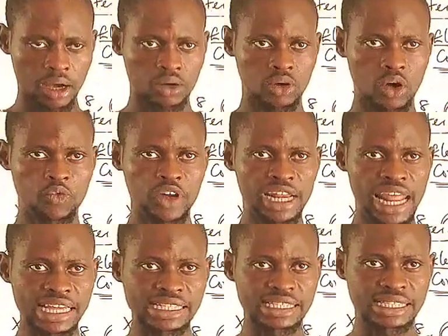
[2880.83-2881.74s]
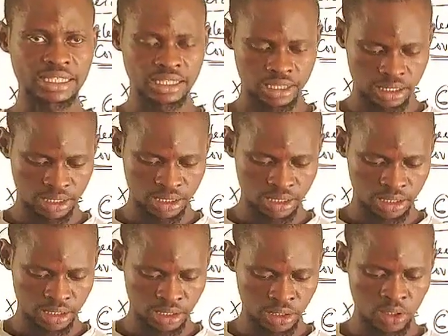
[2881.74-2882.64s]
covalent
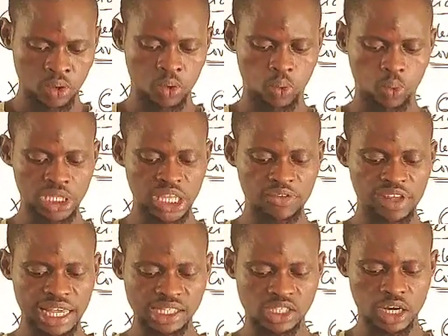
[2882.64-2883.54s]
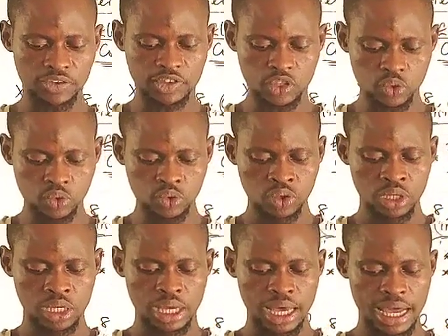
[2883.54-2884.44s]
with a valency of 2,
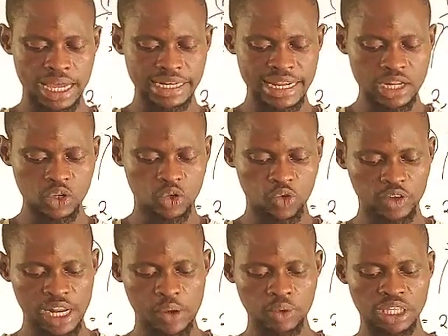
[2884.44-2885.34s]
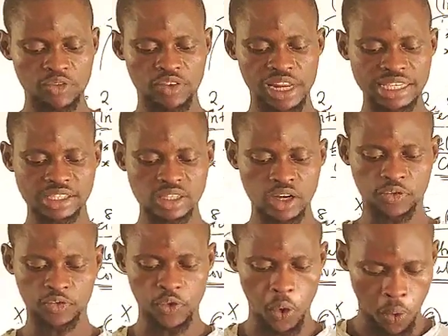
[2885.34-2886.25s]
and then covalent with a valency
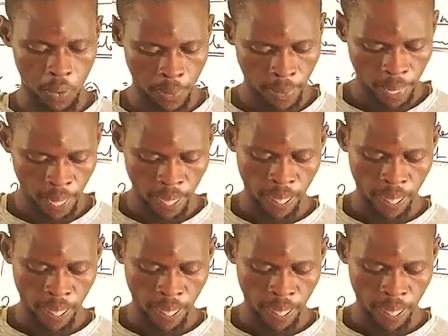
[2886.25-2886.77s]
of 4.